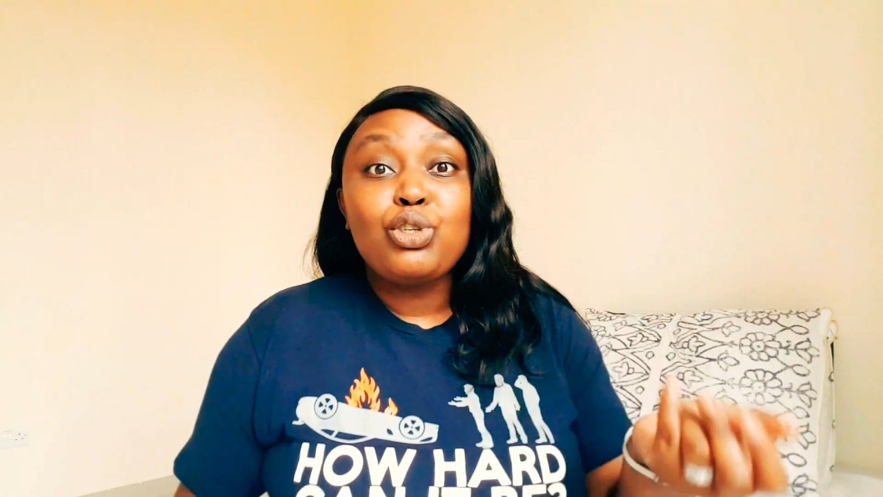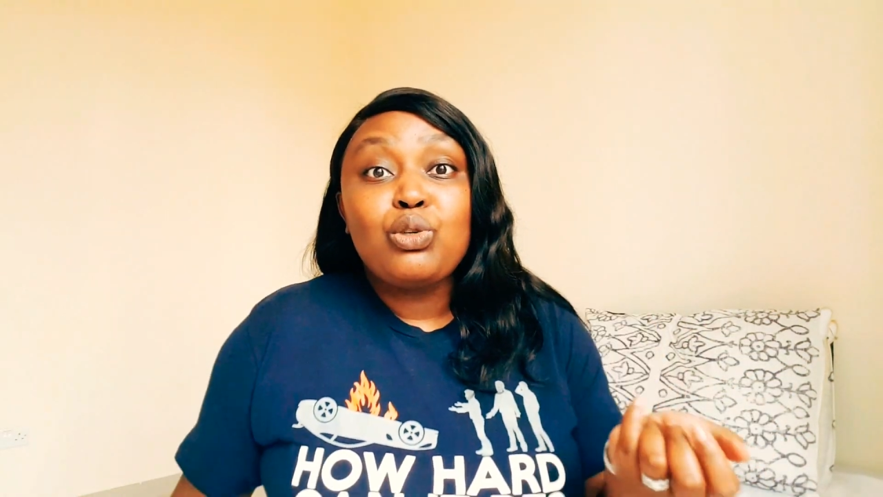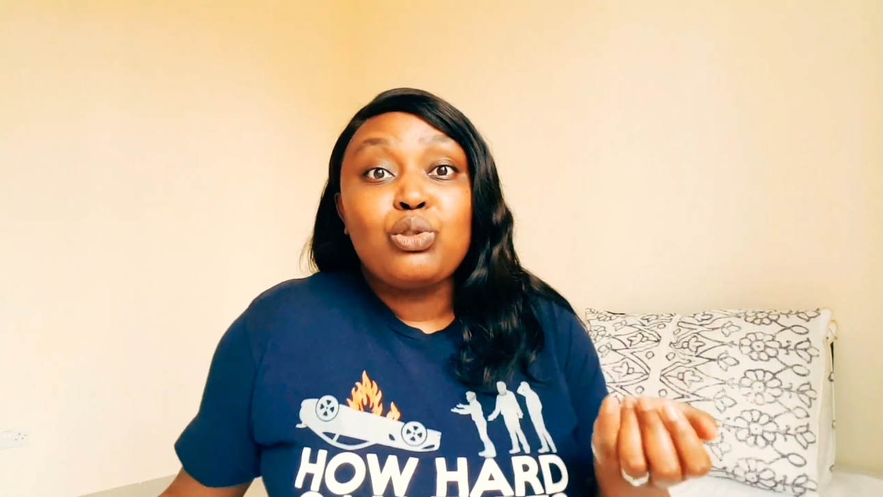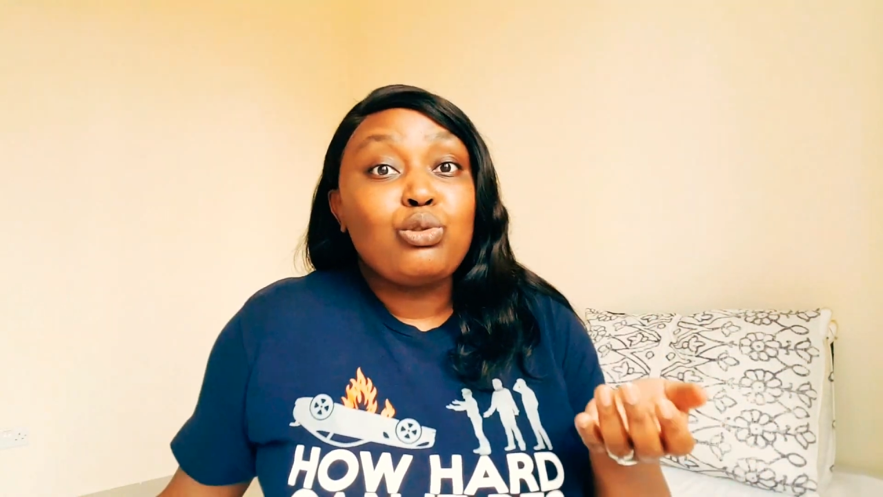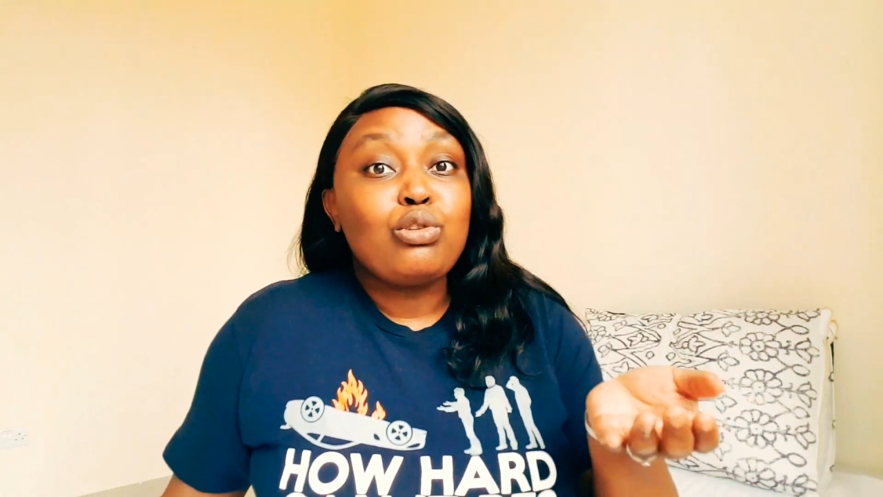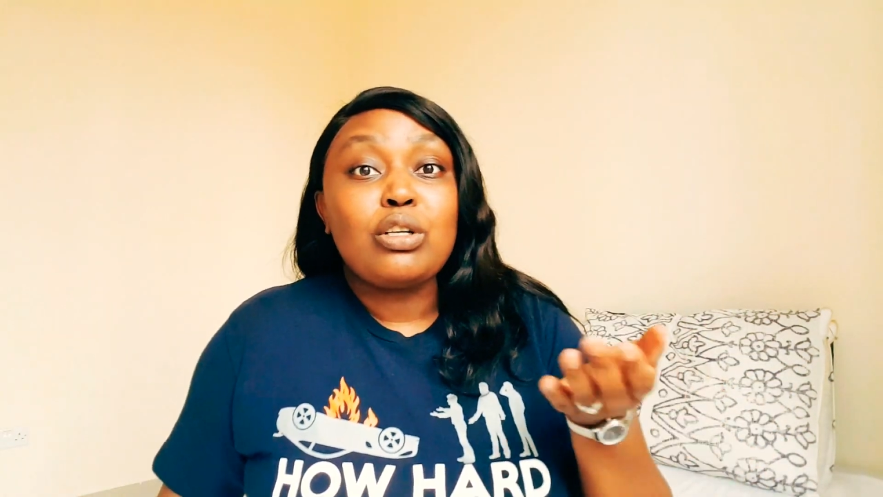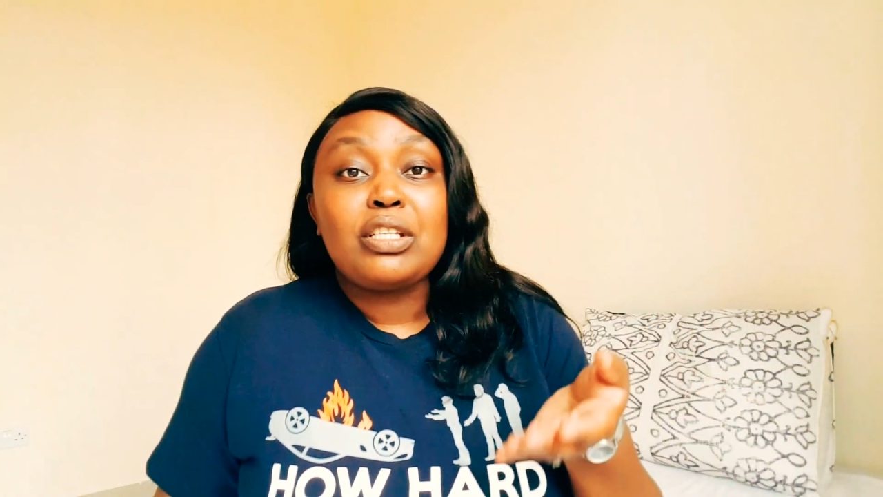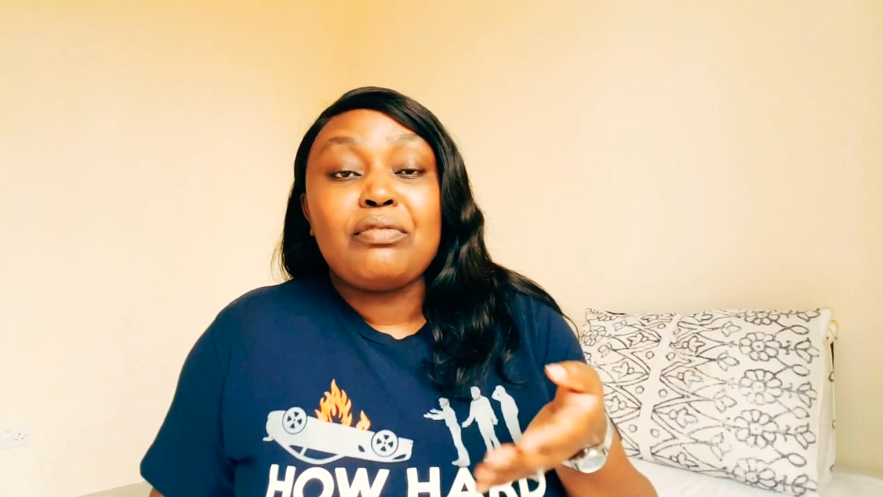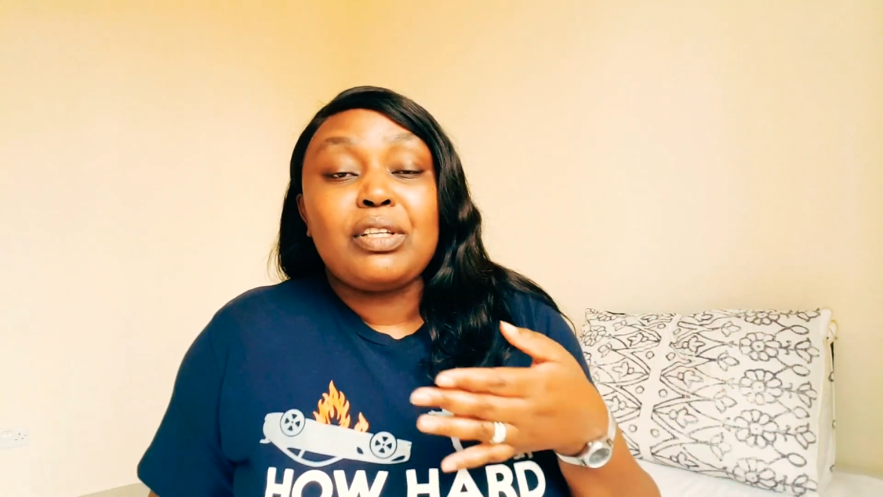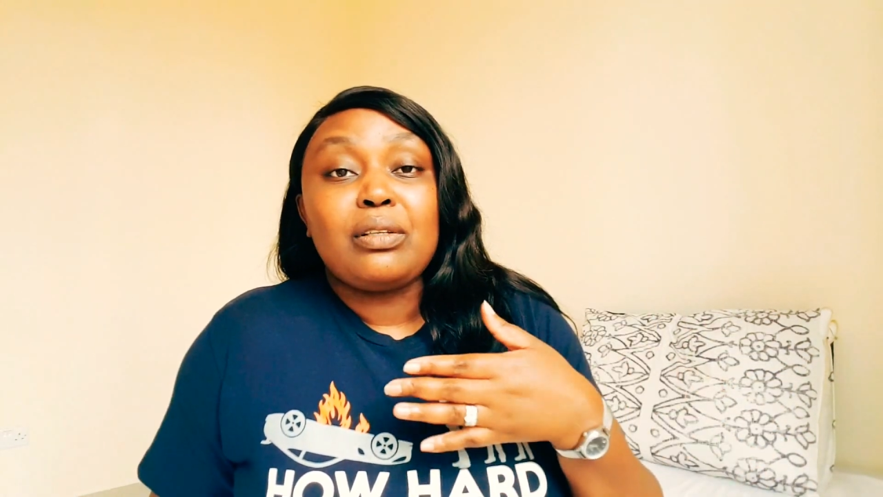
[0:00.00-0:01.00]
you do
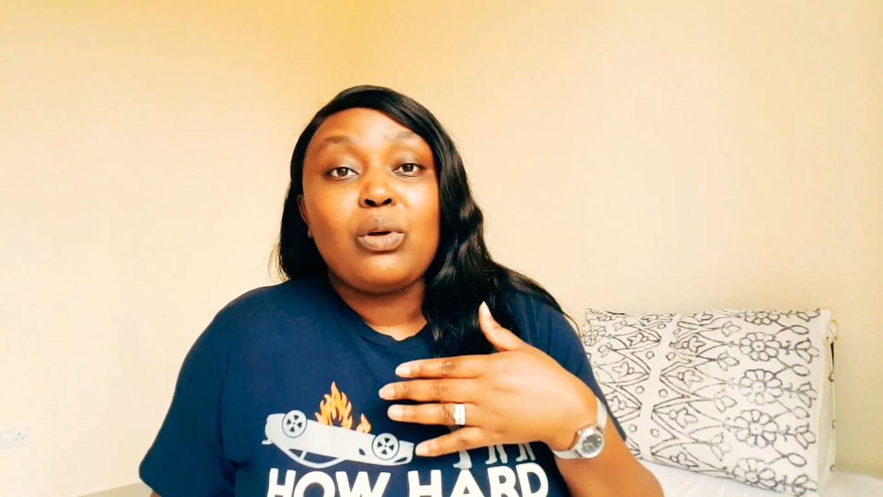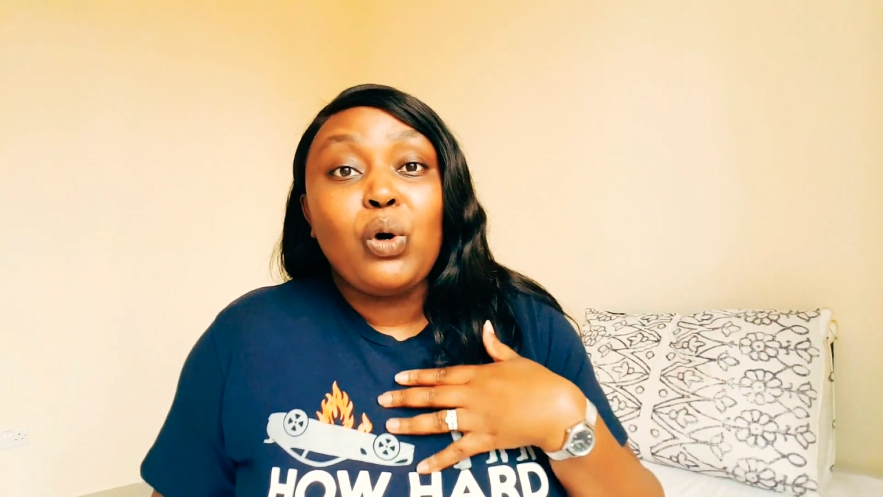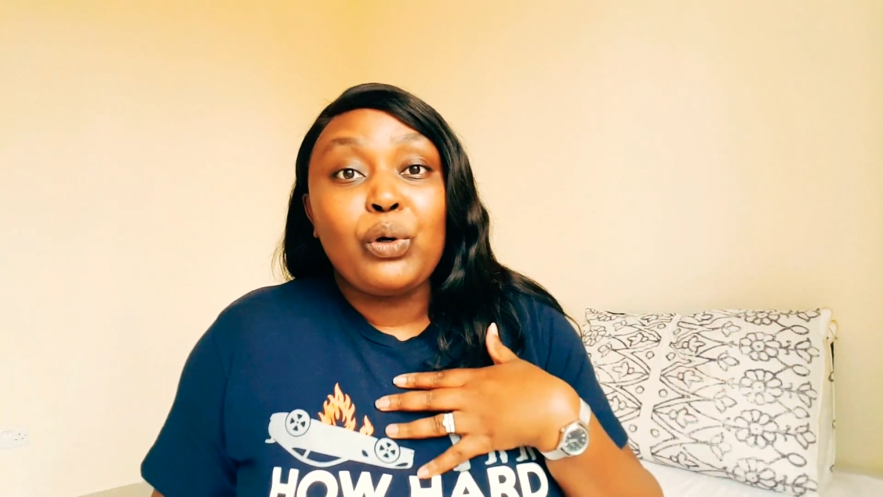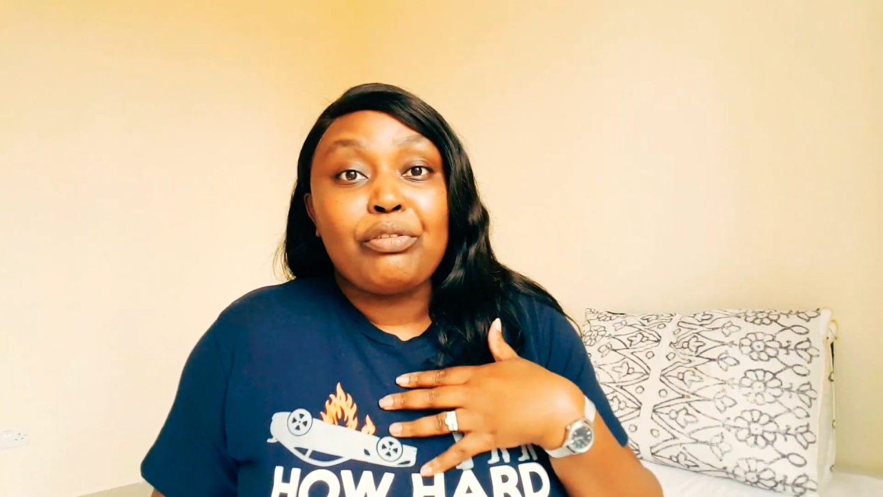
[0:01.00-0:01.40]
not even know